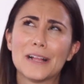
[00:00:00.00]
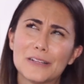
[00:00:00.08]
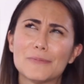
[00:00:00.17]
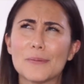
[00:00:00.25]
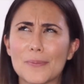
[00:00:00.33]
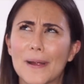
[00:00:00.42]

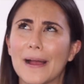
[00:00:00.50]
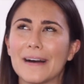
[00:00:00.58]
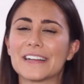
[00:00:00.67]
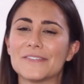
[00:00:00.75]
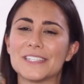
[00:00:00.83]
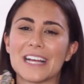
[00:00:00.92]
little bit
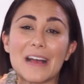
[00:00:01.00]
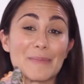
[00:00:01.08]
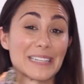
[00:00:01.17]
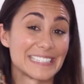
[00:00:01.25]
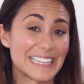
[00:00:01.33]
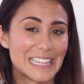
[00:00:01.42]
proud every time
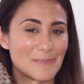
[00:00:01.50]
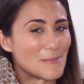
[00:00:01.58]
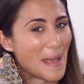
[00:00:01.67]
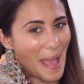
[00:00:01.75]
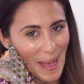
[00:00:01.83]
I see them in my